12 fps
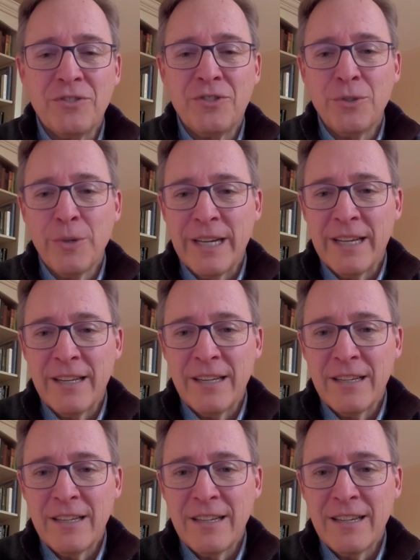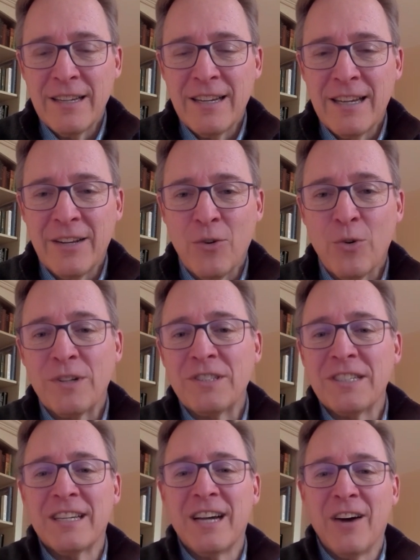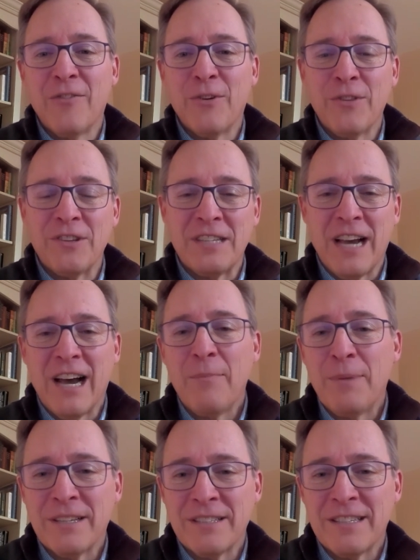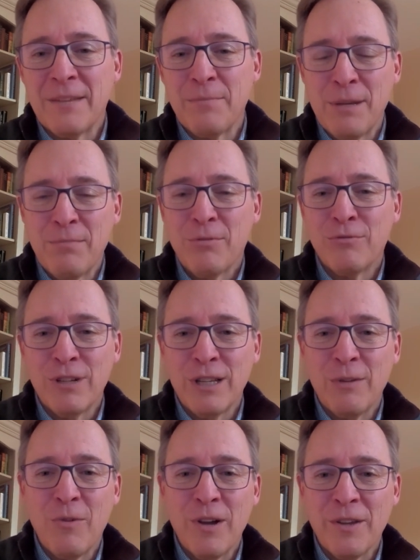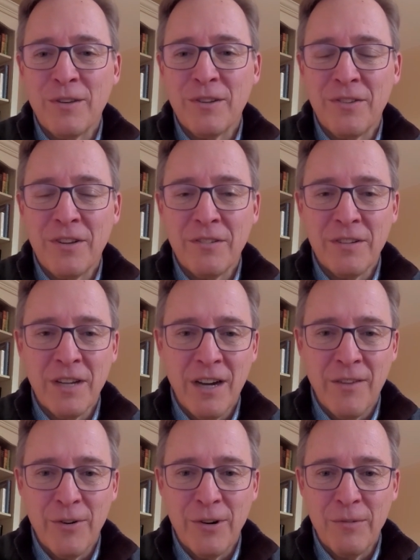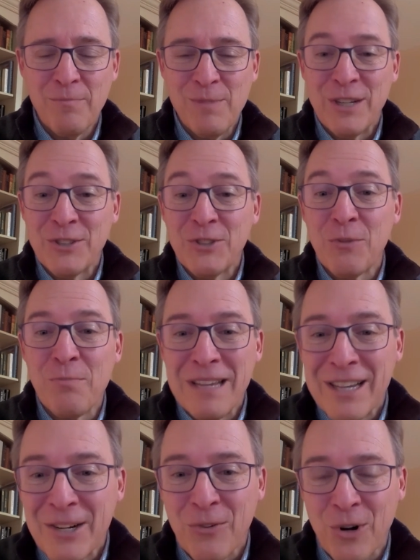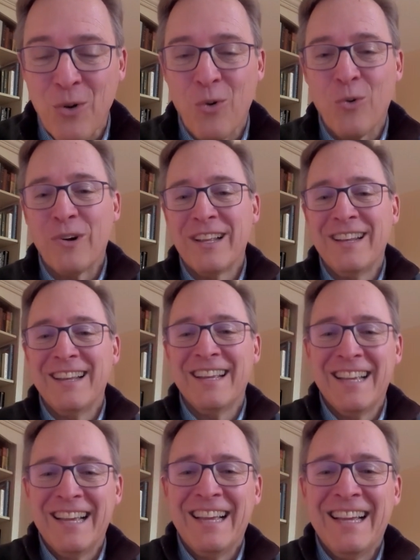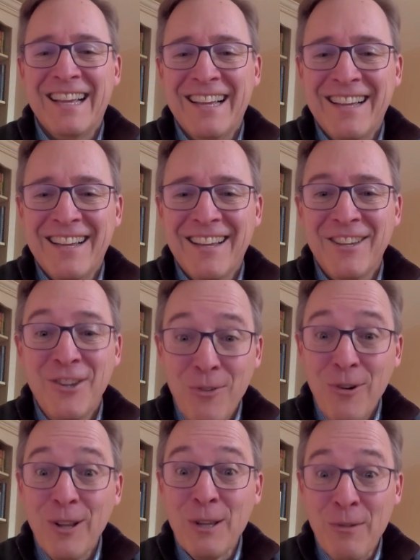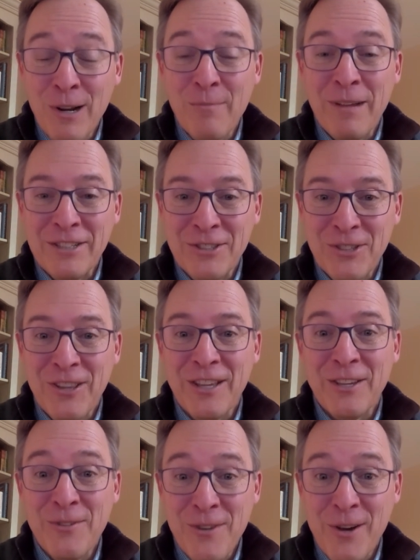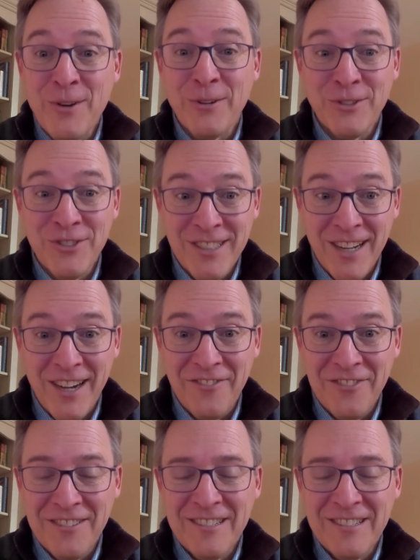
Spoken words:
do it, in order to cover the topics that people really want you to cover, because you're being recorded, you really want to make sure that you know your stuff.